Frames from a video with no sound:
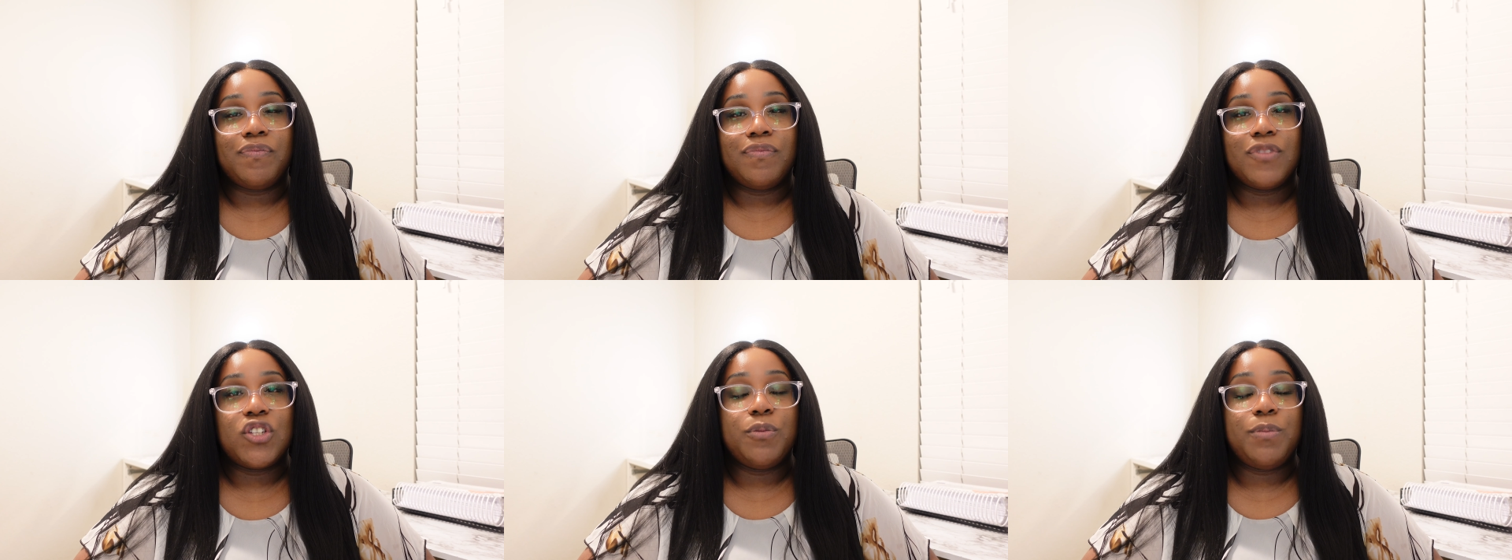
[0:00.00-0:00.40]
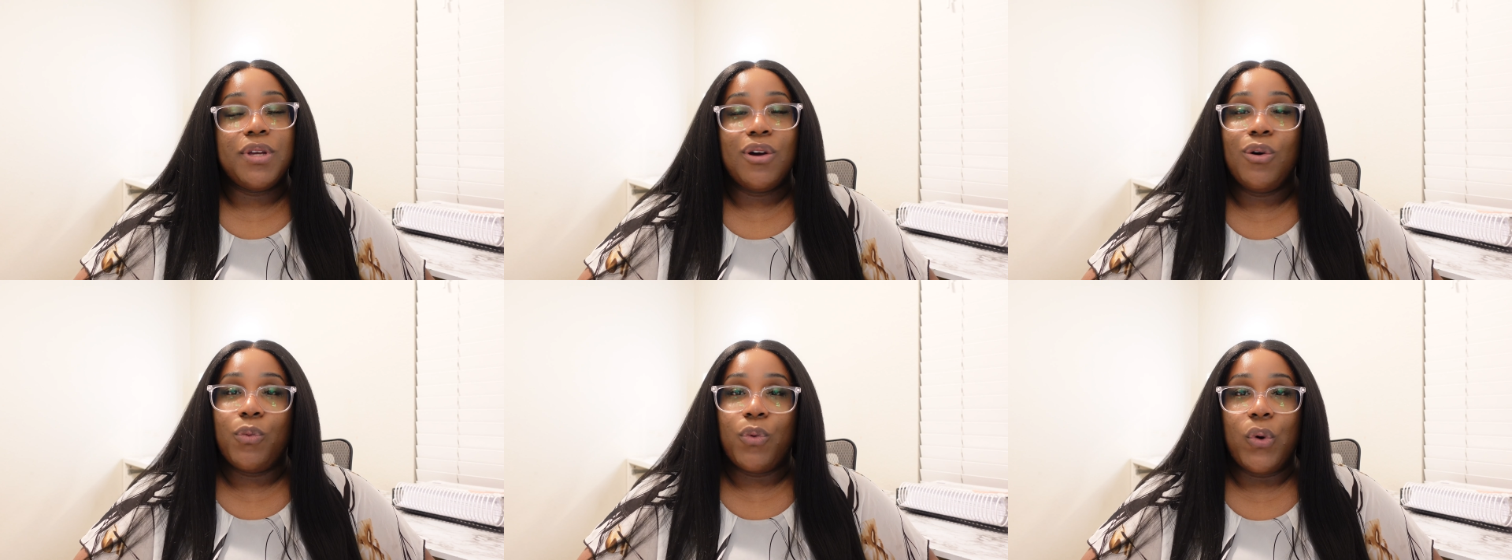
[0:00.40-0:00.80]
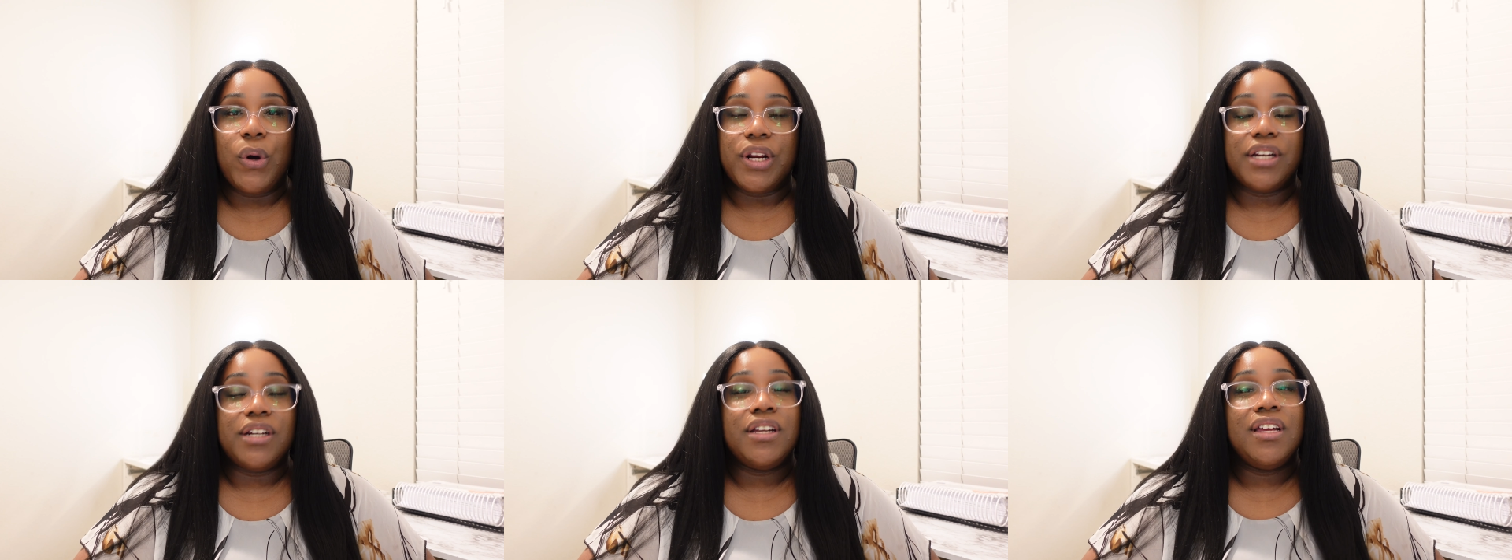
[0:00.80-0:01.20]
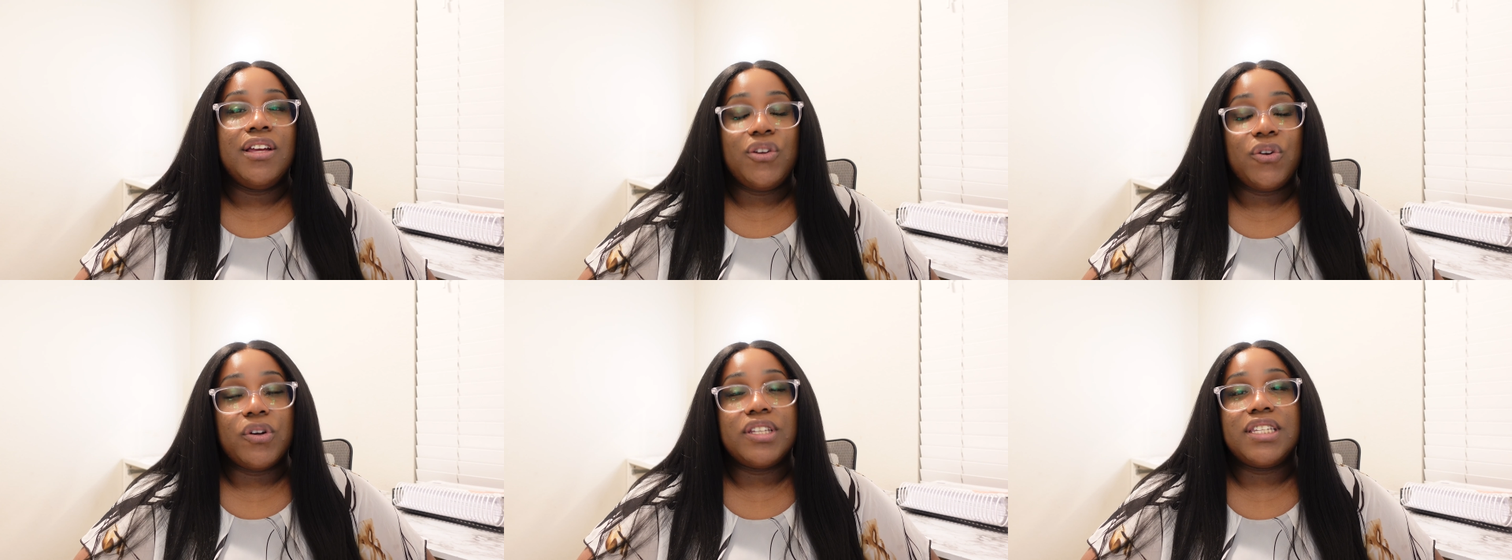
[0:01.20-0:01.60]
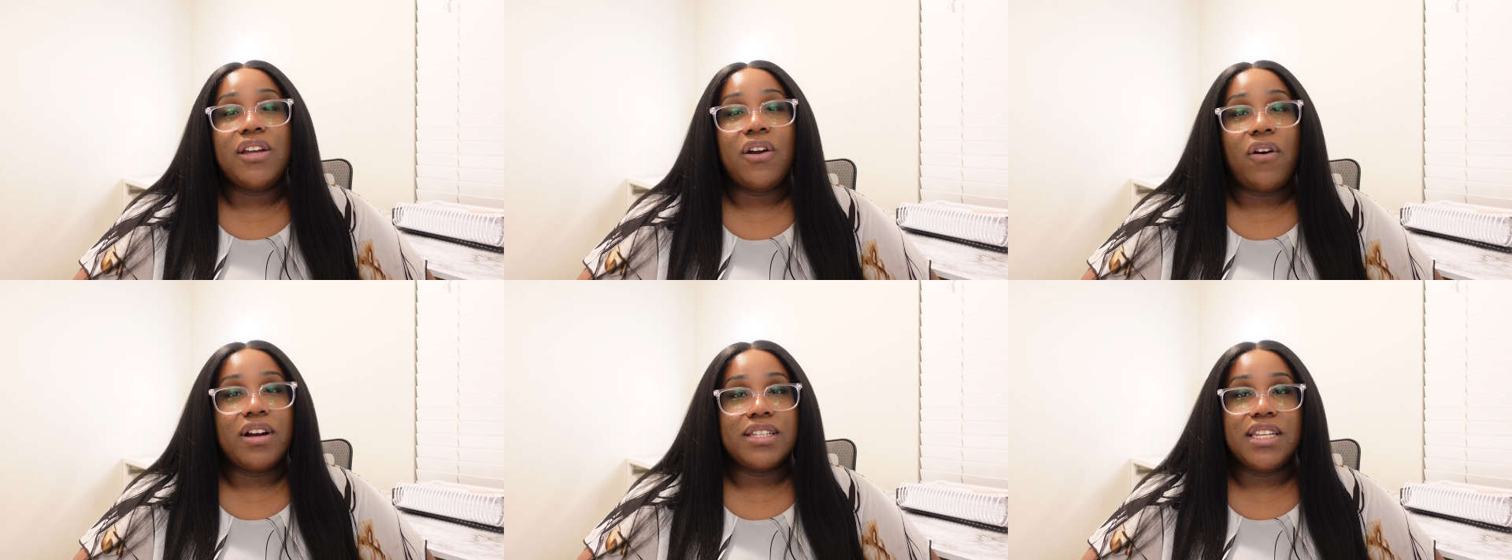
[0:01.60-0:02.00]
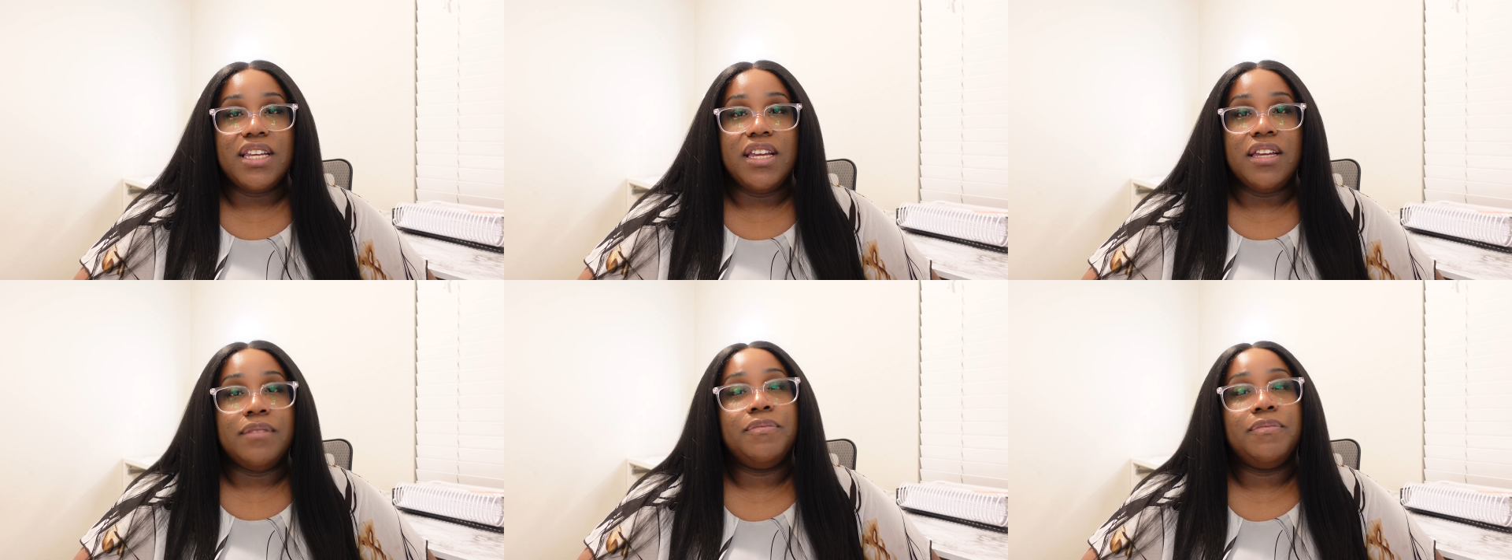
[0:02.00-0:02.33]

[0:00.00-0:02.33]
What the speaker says: to be awarded your CRC